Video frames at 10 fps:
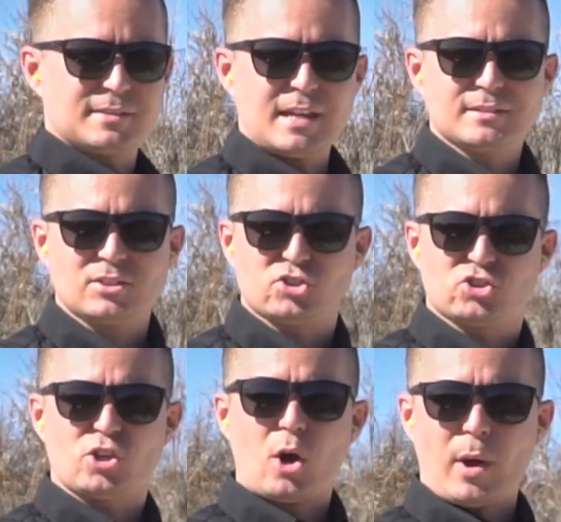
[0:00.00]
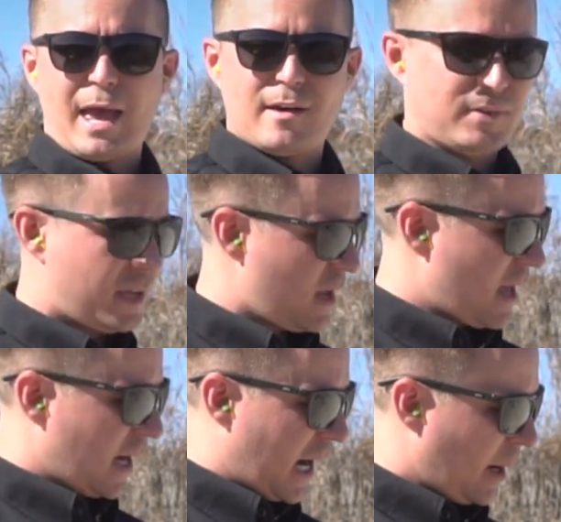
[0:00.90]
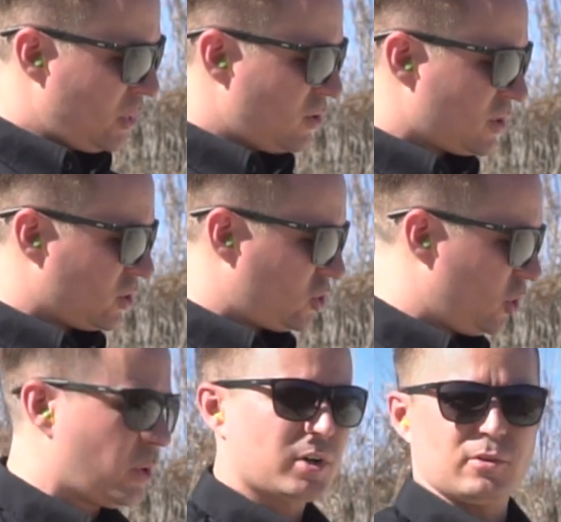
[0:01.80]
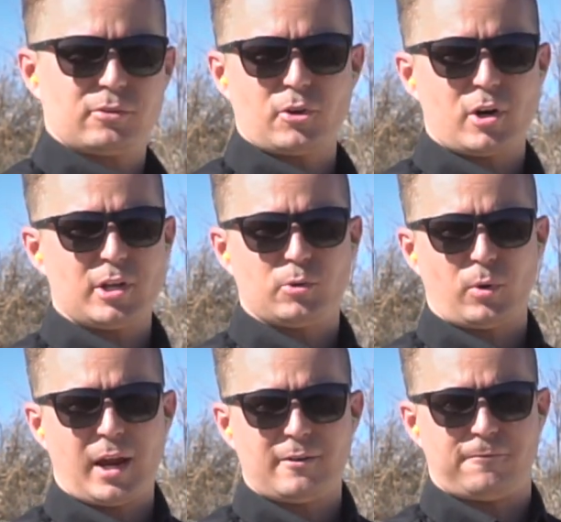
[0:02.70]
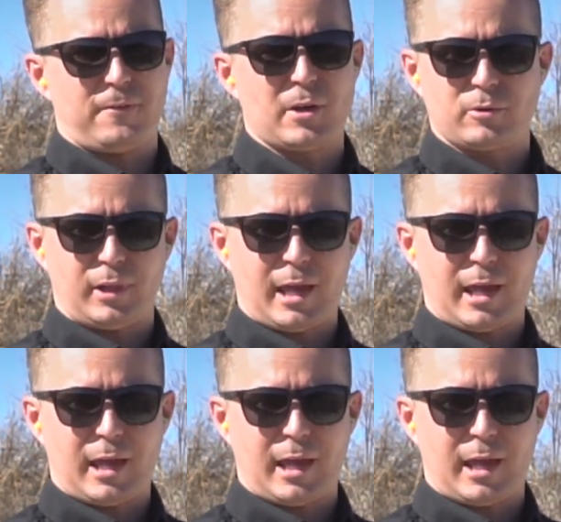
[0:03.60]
since it's so heavy, I'm using 230 grain Federal